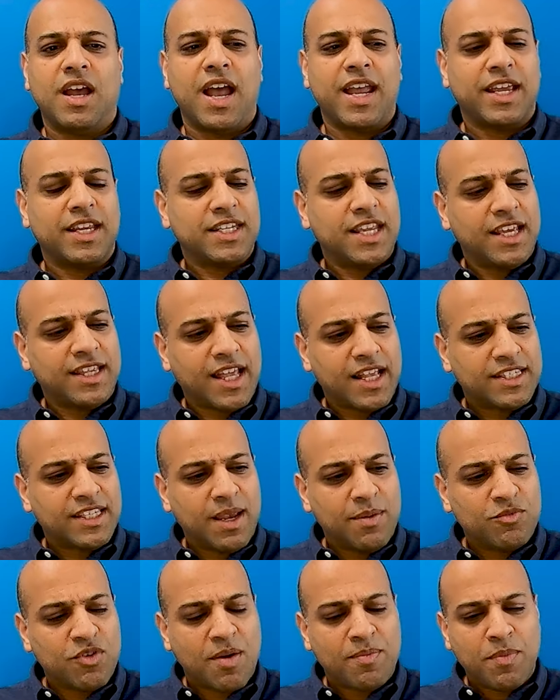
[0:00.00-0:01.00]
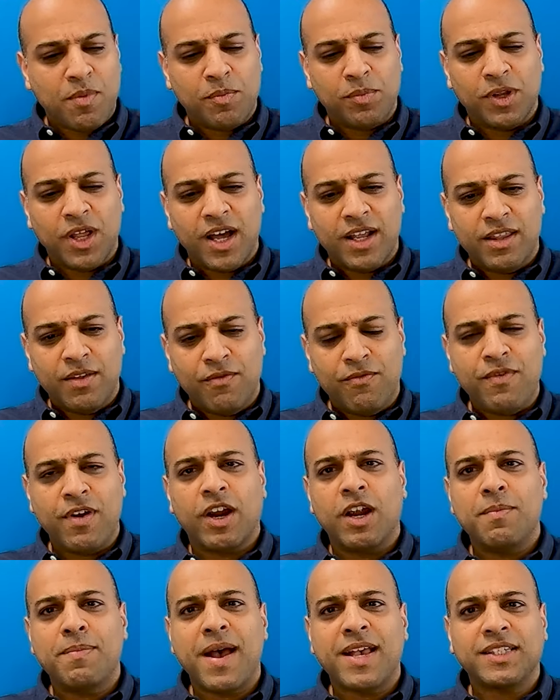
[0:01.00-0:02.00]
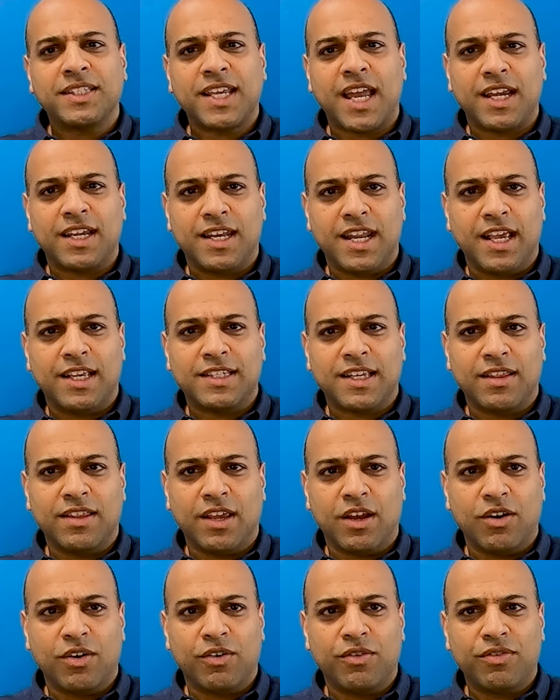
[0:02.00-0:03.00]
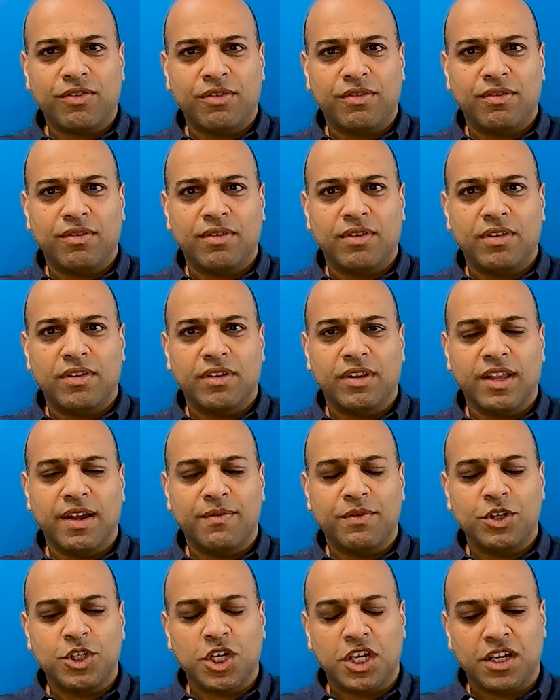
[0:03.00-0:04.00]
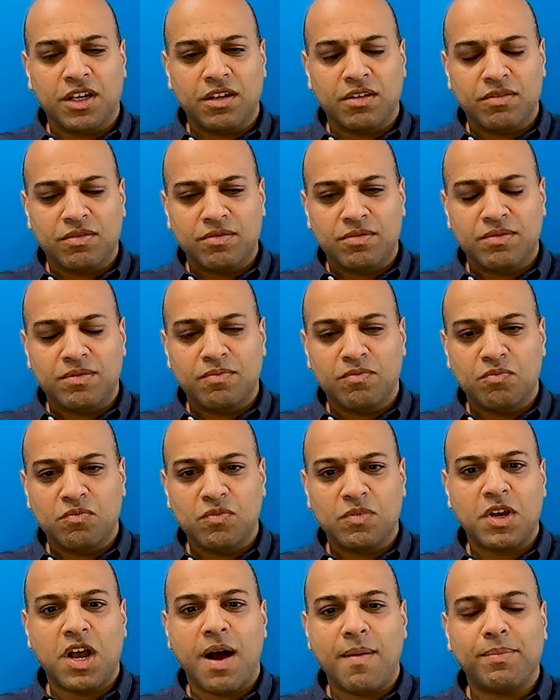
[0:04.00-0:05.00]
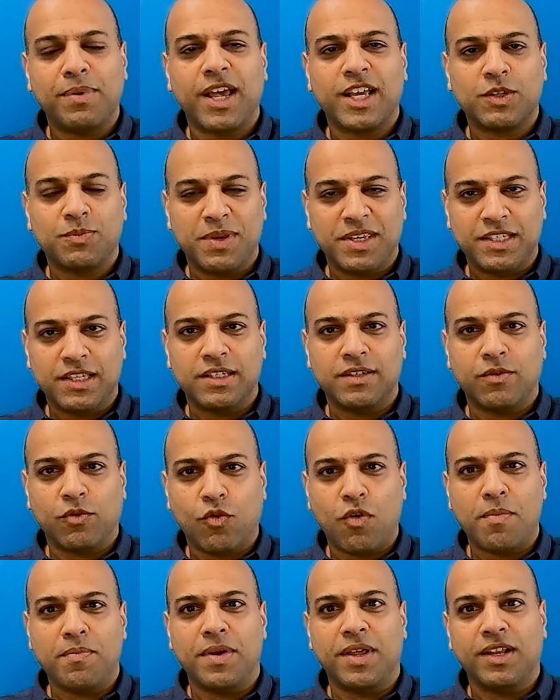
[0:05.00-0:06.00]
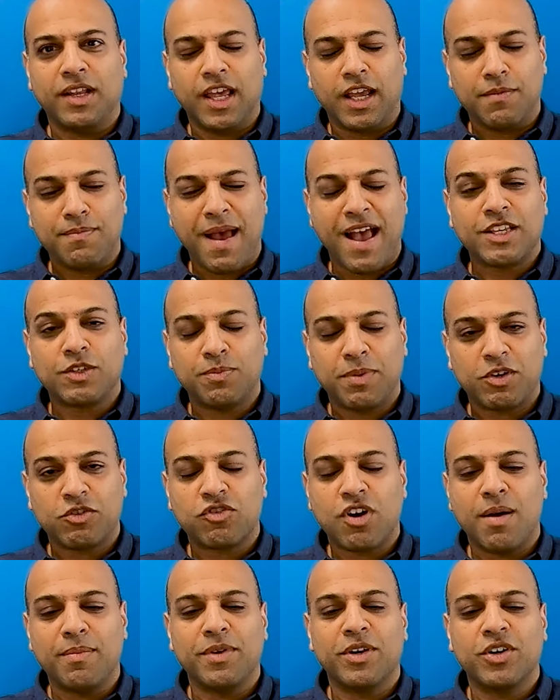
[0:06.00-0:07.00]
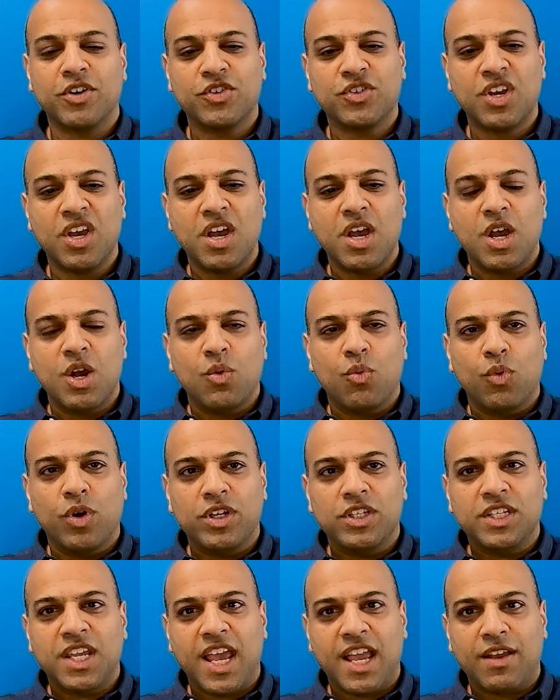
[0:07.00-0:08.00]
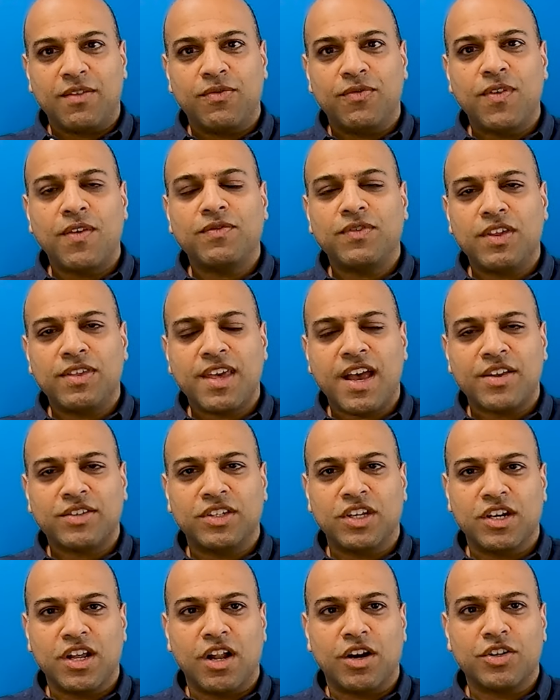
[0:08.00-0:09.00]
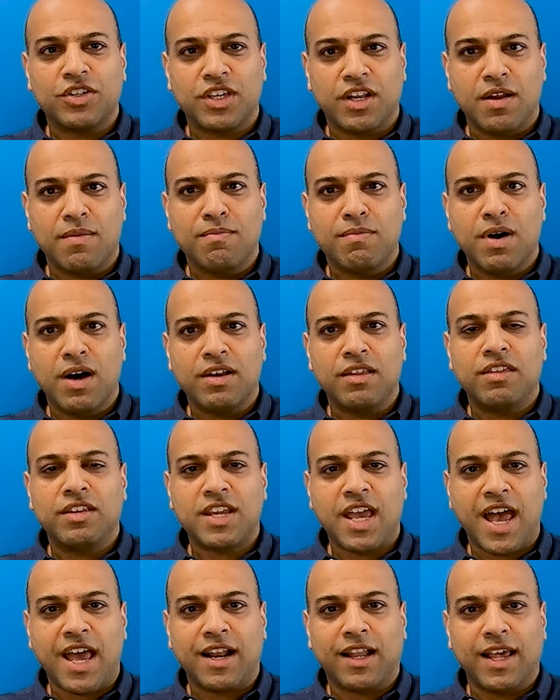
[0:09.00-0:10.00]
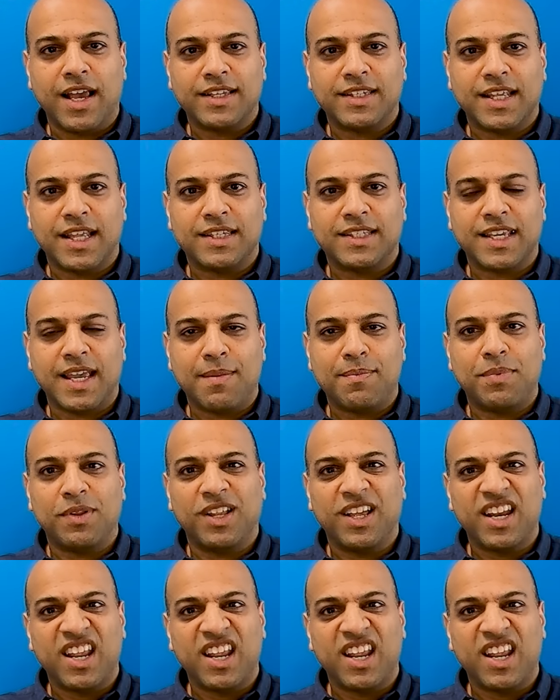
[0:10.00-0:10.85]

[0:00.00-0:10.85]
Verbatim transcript: I could take that same drop of blood, the very best techniques on the earth, leveraging complex pieces of equipment like mass spectrometers, would take fifty thousand dollars in a month to analyze that sample.